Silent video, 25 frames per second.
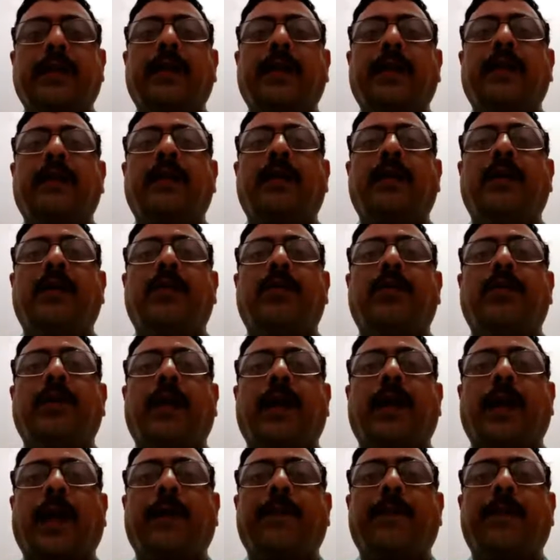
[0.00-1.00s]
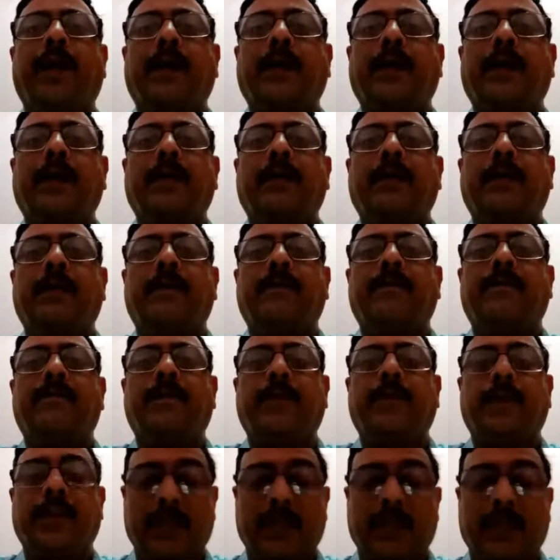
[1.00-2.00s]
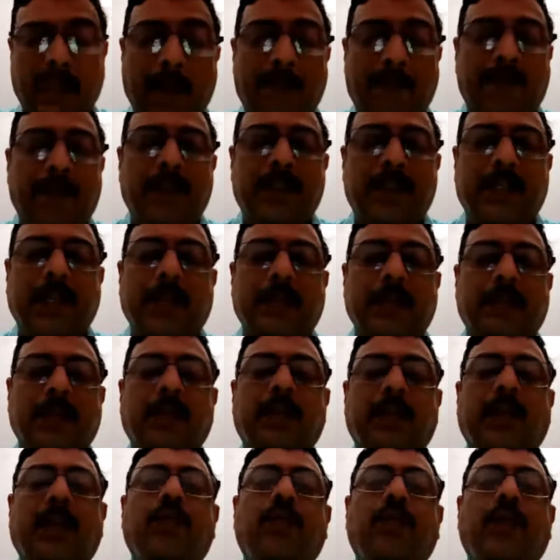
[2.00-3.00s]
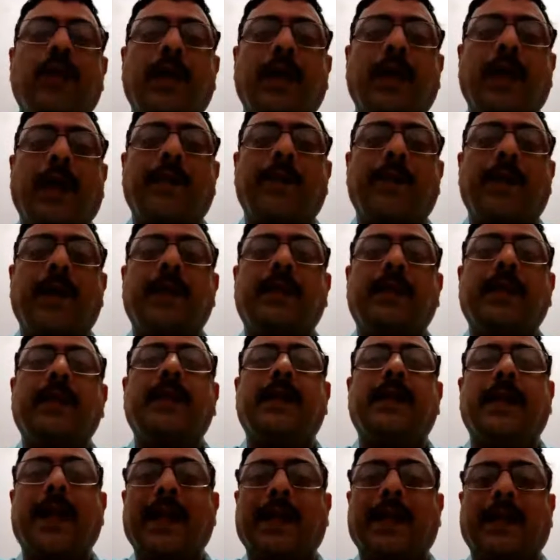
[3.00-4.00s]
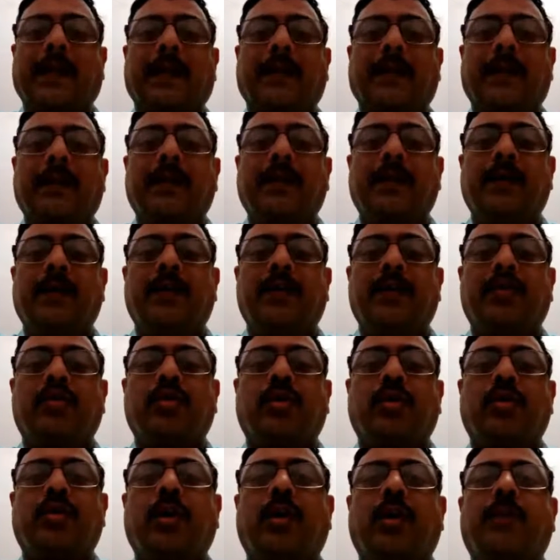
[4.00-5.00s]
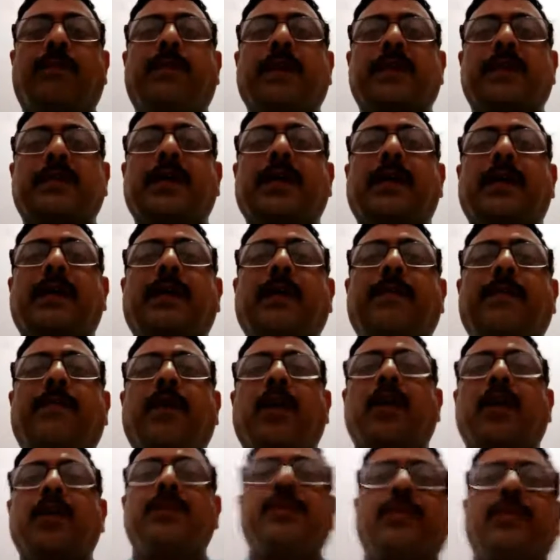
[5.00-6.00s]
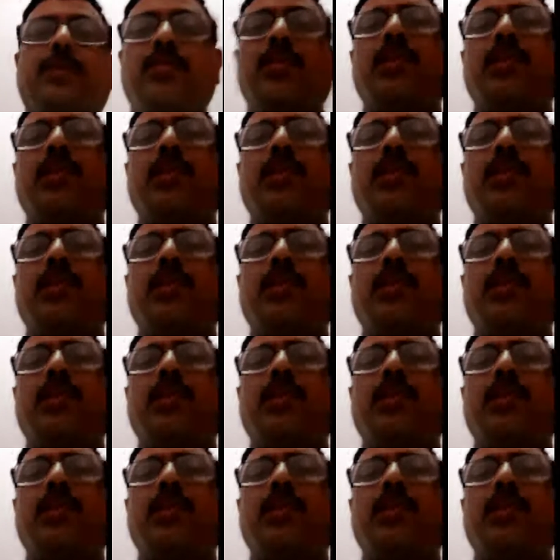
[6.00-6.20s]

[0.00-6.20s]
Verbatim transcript: then we arrive at this depreciation, then we arrive at the net so the basic difference